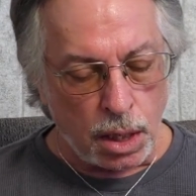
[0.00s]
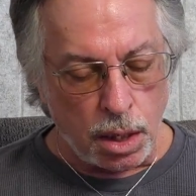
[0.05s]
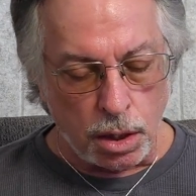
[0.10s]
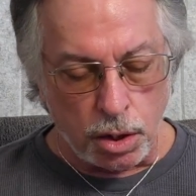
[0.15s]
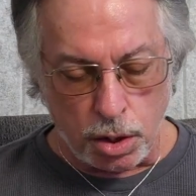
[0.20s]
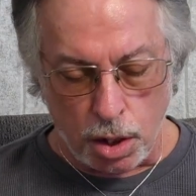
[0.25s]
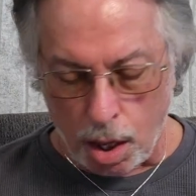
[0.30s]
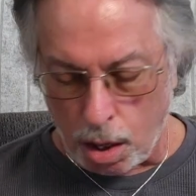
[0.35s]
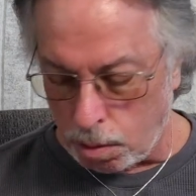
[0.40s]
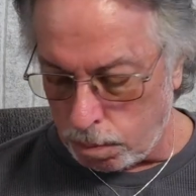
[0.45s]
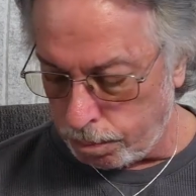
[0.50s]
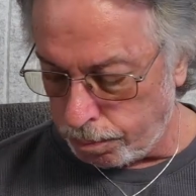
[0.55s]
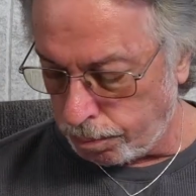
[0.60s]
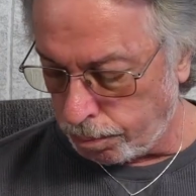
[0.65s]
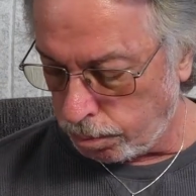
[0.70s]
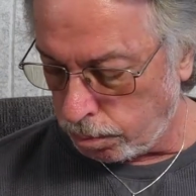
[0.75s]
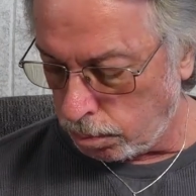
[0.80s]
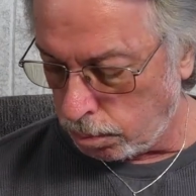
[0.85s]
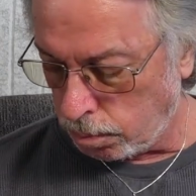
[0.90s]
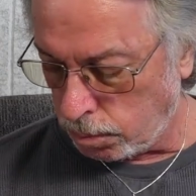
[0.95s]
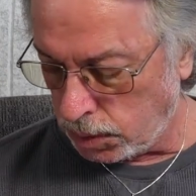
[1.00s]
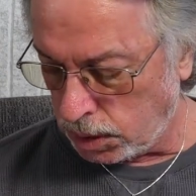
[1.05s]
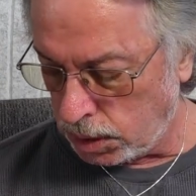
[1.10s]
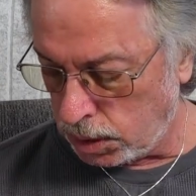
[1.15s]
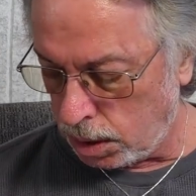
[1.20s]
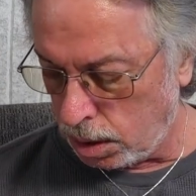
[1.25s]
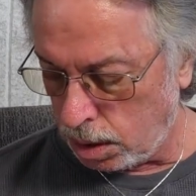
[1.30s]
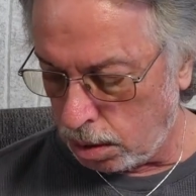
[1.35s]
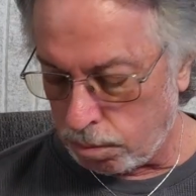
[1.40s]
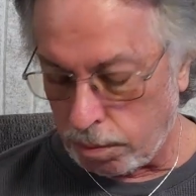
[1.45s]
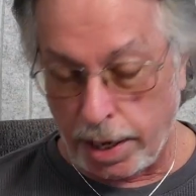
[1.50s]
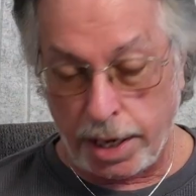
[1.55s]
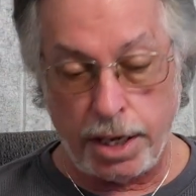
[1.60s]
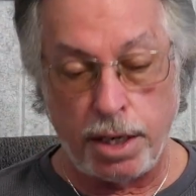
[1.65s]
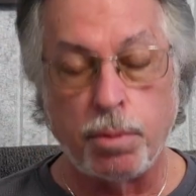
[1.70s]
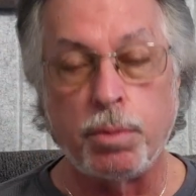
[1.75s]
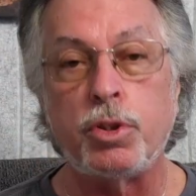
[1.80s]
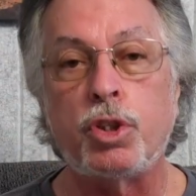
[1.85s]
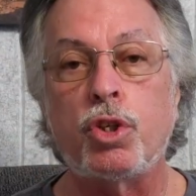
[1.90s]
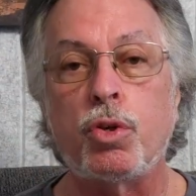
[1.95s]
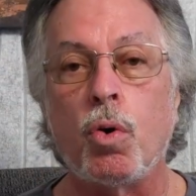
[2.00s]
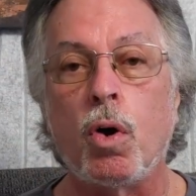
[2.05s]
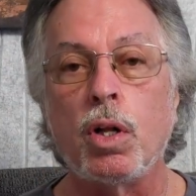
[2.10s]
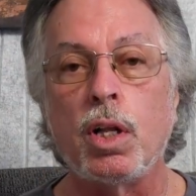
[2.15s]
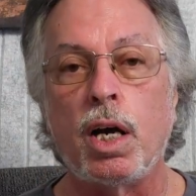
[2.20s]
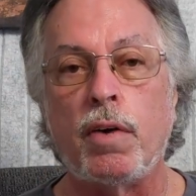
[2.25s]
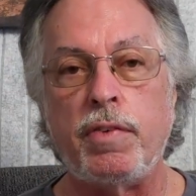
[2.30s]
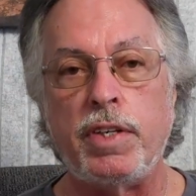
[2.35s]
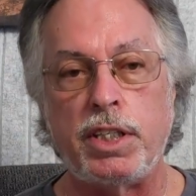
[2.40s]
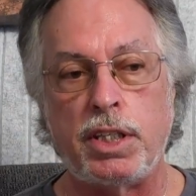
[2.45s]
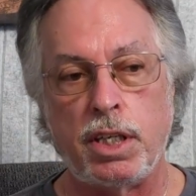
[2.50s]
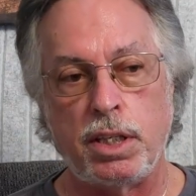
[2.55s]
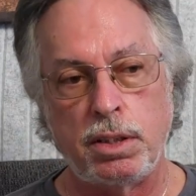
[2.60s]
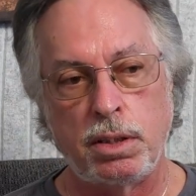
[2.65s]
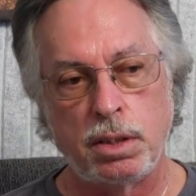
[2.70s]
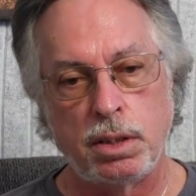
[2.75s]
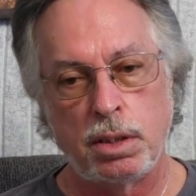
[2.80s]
So, ready to install everything.